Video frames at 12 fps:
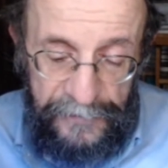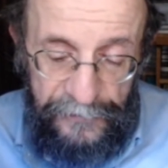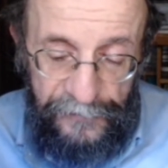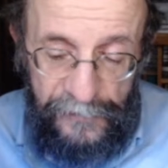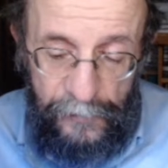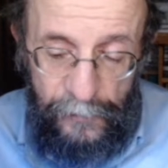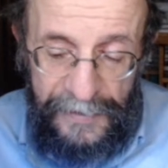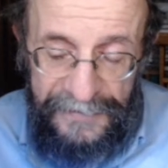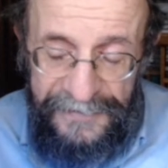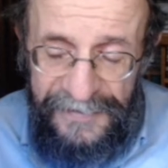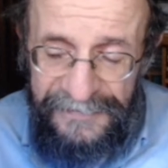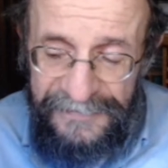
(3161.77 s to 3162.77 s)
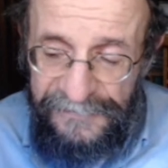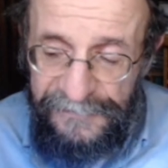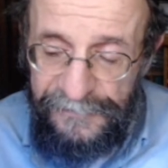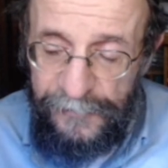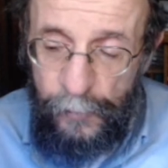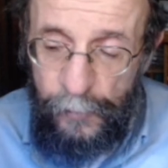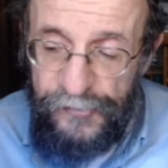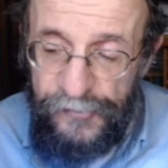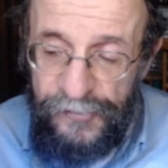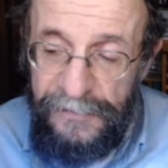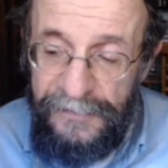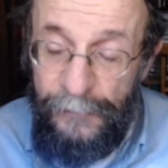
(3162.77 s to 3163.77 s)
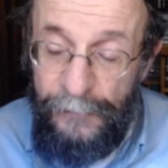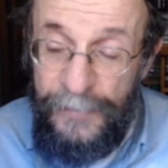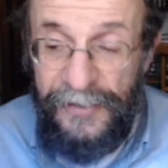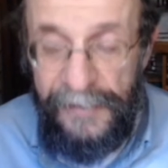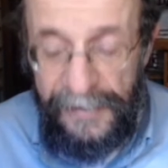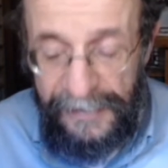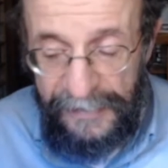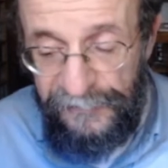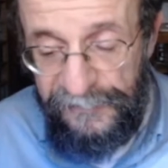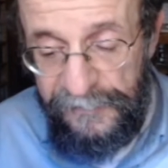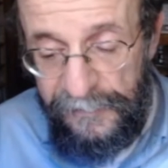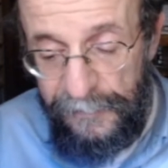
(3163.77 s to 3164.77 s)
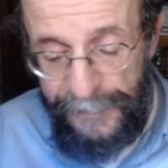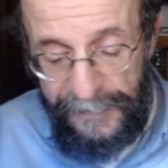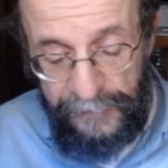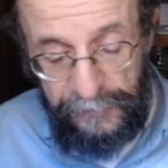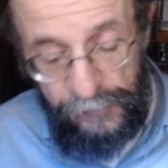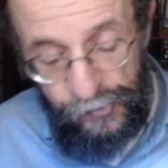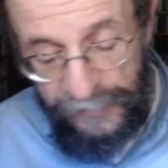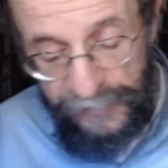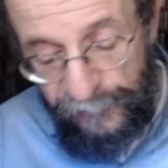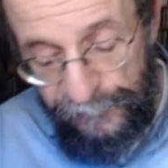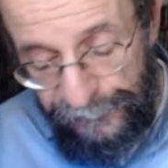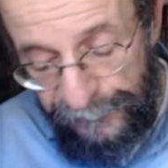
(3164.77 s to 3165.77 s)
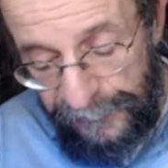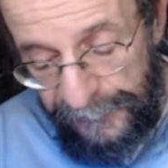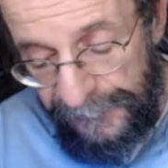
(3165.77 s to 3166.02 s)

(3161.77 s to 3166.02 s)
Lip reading: So I think this is a question that we could ask about shituf.